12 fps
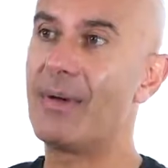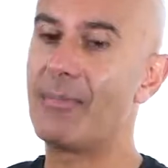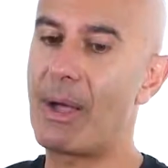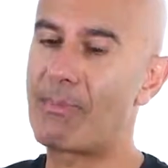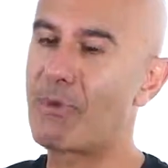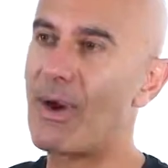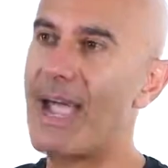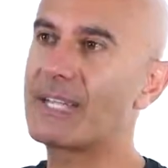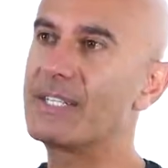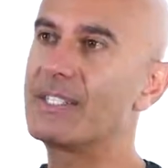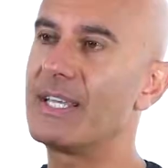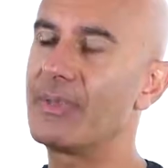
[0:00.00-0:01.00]
By
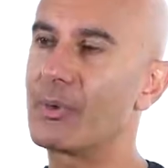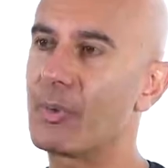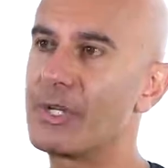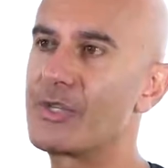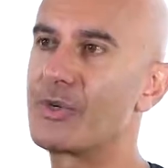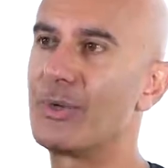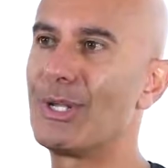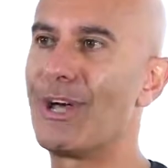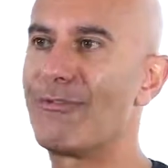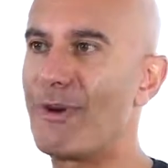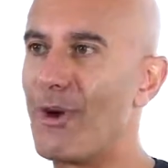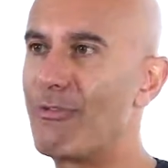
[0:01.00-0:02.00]
practicing the ritual
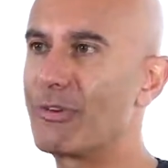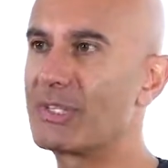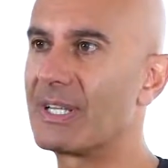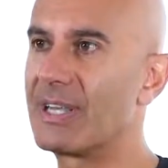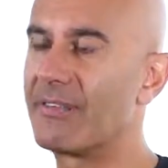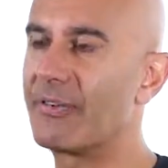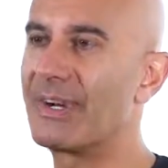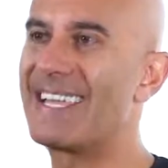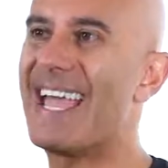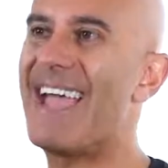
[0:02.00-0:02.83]
of over-delivering